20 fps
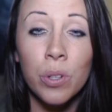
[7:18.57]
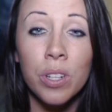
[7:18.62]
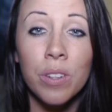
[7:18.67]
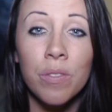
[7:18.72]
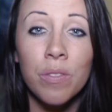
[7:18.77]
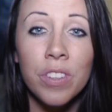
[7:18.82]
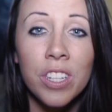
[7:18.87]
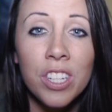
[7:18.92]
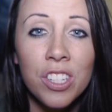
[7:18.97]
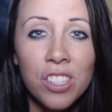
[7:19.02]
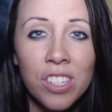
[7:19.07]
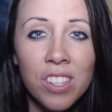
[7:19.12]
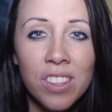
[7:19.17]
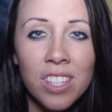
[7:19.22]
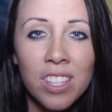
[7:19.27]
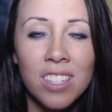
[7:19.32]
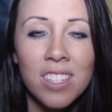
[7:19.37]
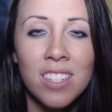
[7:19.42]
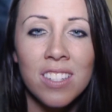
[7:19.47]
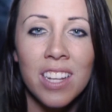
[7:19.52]
envision
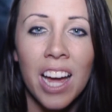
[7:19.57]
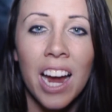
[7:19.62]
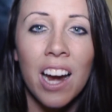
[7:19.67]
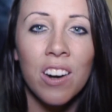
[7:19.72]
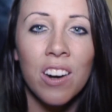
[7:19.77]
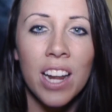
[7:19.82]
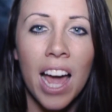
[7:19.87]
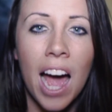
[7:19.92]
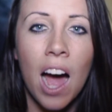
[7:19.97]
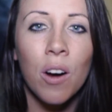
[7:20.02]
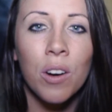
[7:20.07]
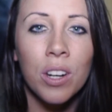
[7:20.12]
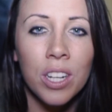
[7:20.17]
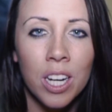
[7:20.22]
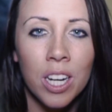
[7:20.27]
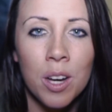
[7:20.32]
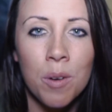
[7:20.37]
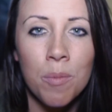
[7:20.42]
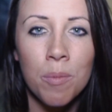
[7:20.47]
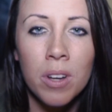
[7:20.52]
the desired
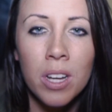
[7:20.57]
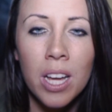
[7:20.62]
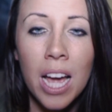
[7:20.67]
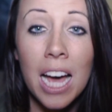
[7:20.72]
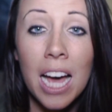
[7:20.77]
outcome